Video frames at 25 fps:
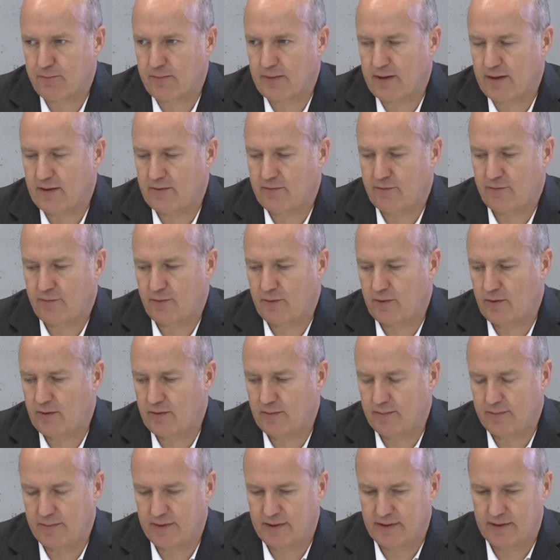
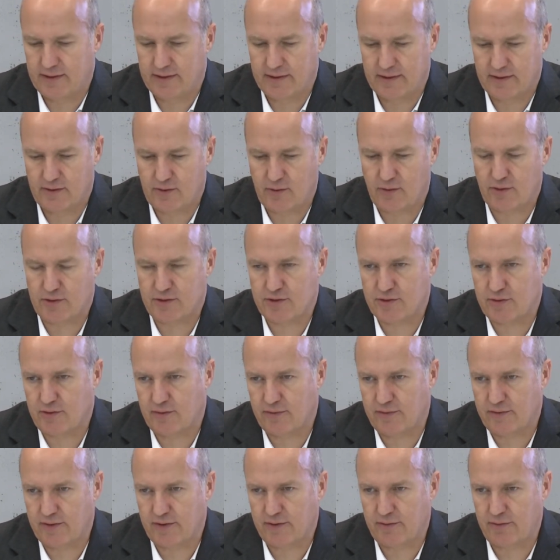From the cost
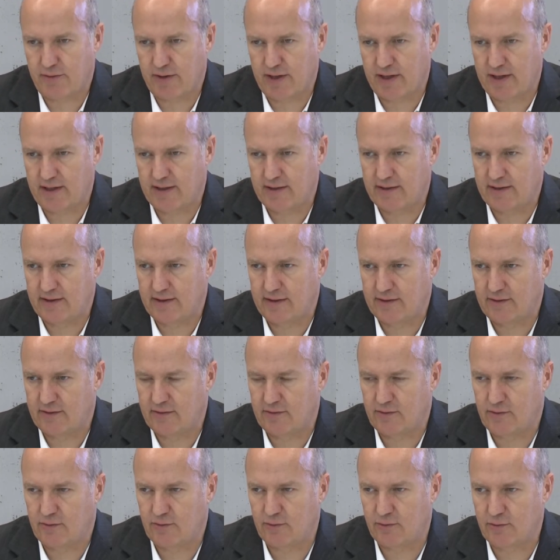of the credit
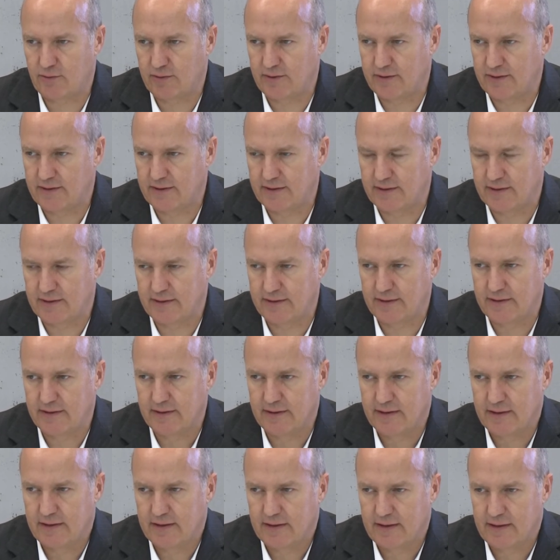to the
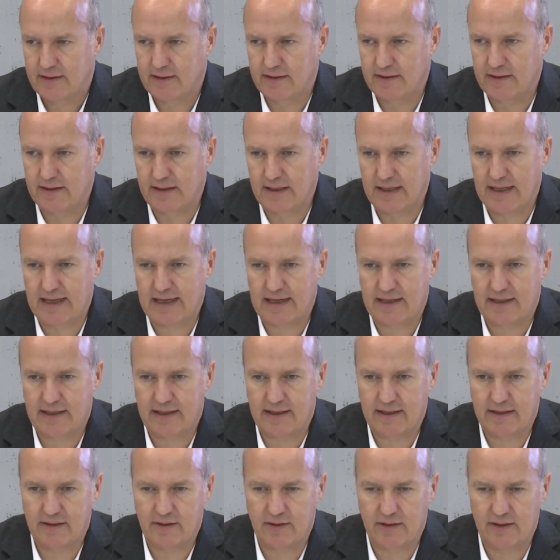
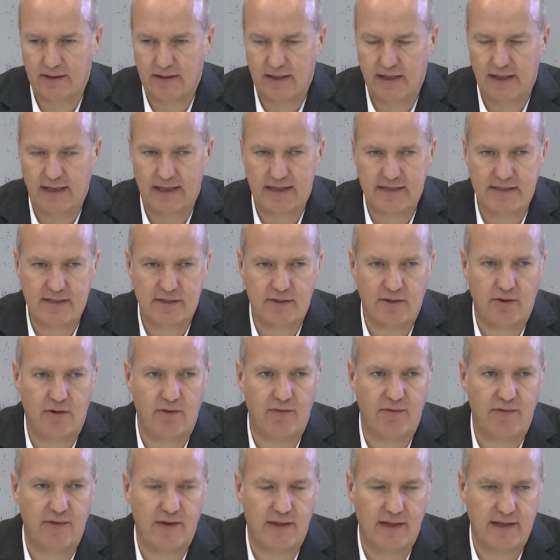less
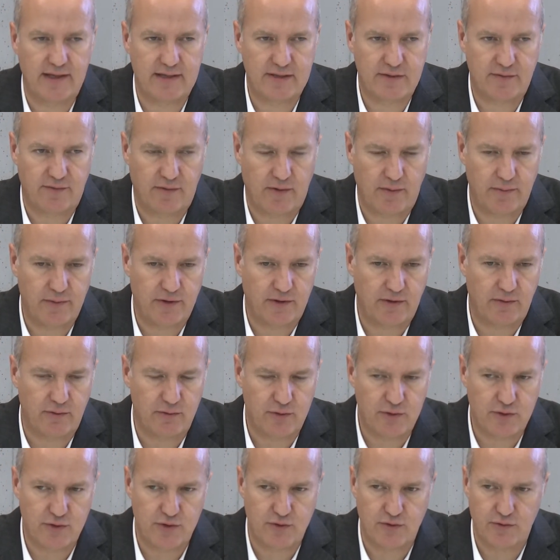confidence from the
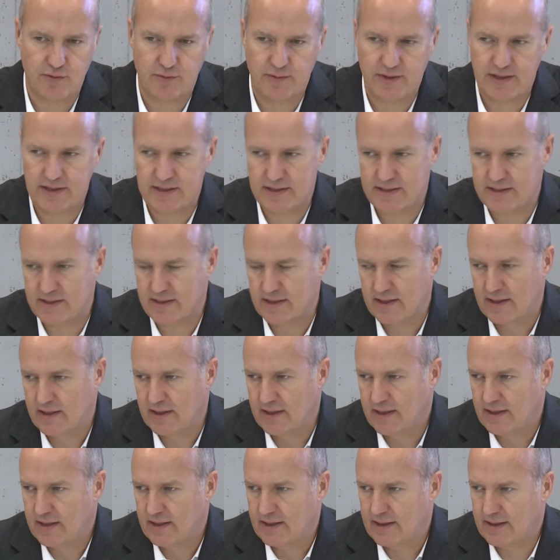consumers,
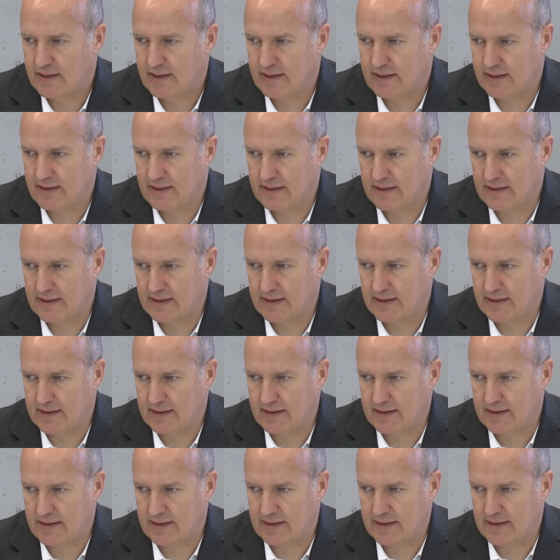
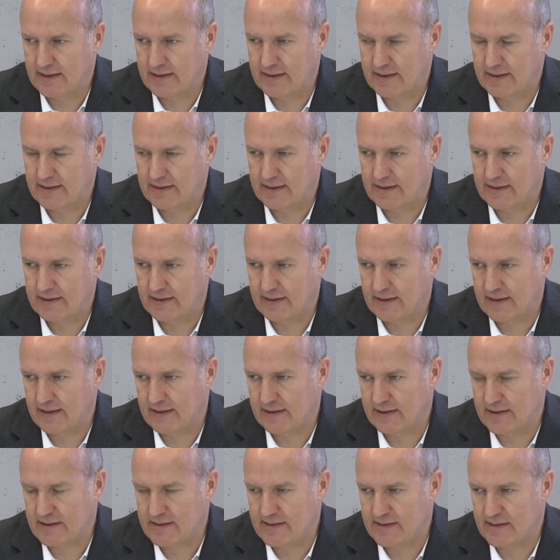and
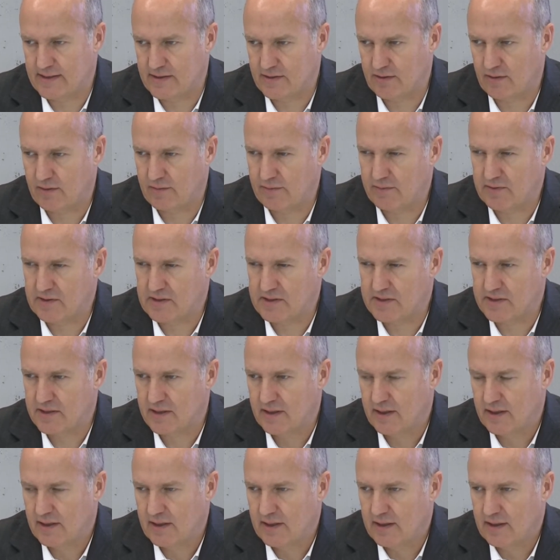this is obvious.
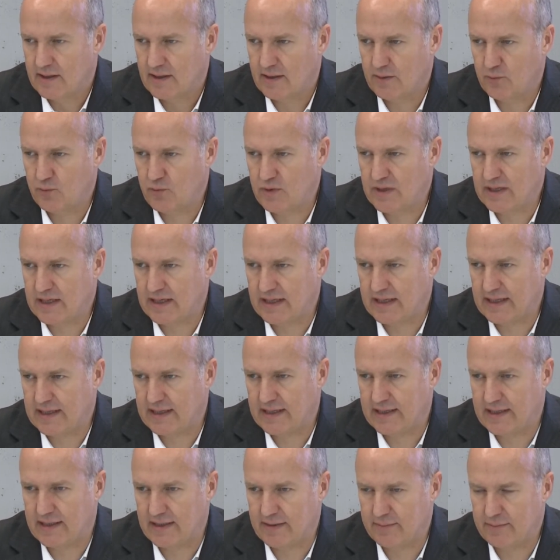We
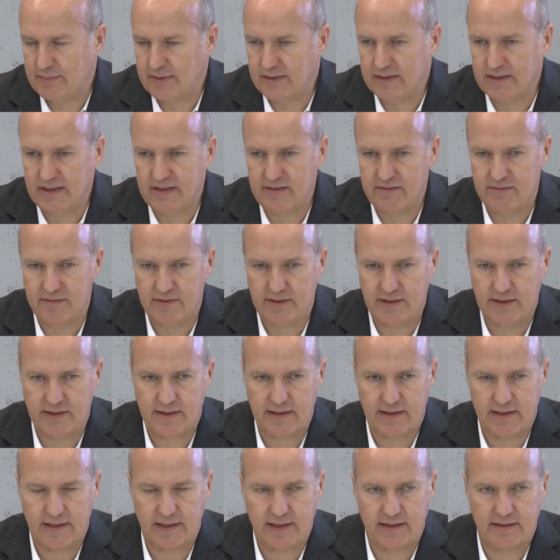are believing
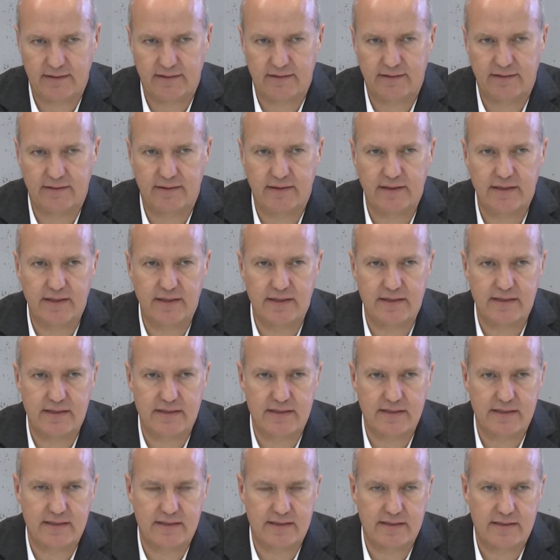that
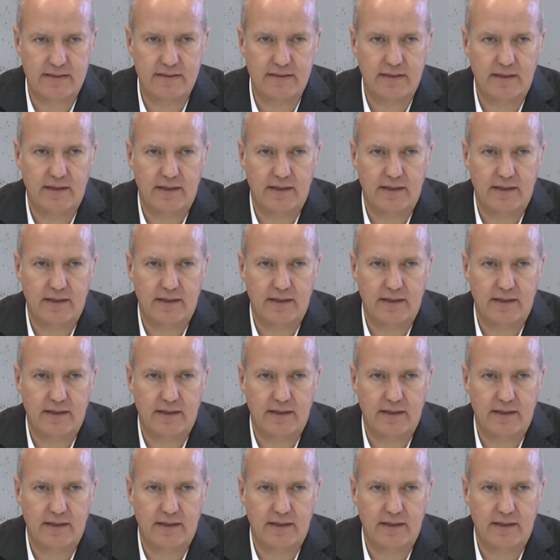these,